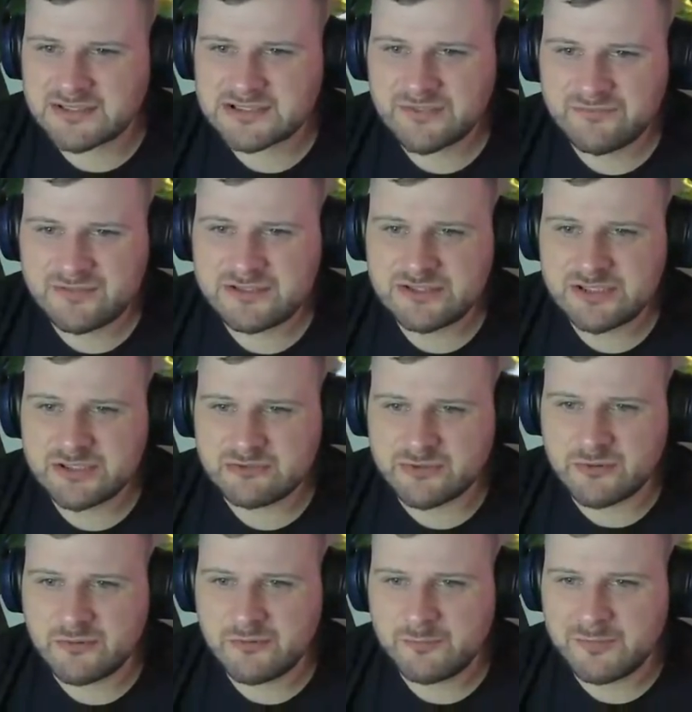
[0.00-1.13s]
done something to
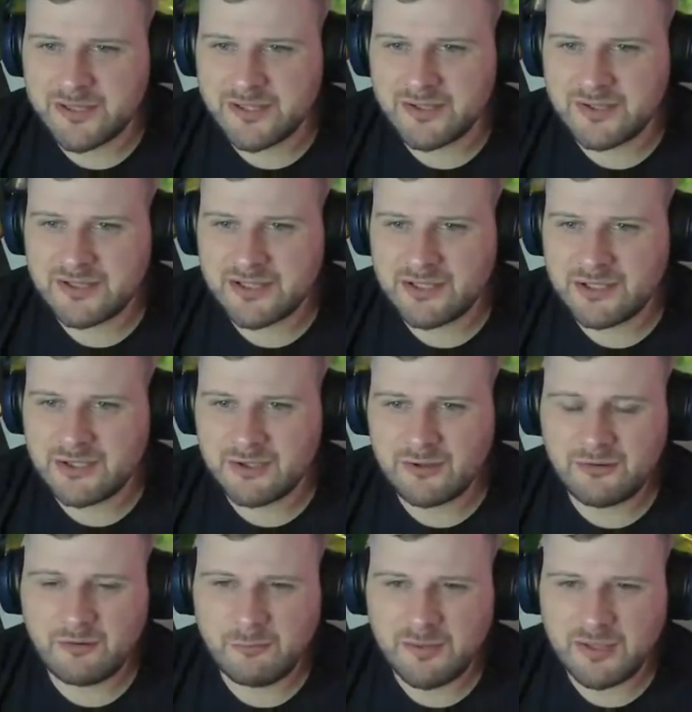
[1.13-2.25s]
Gru's beard? It
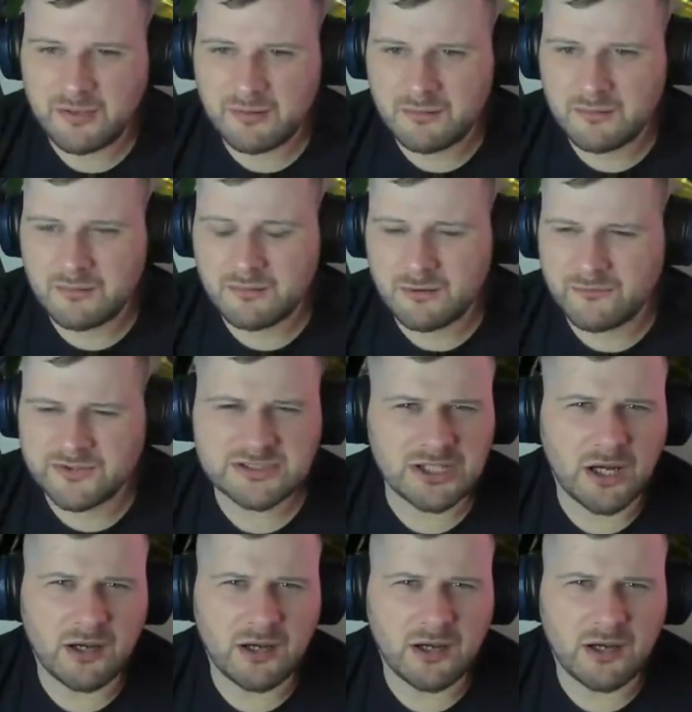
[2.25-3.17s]
looks a bit of a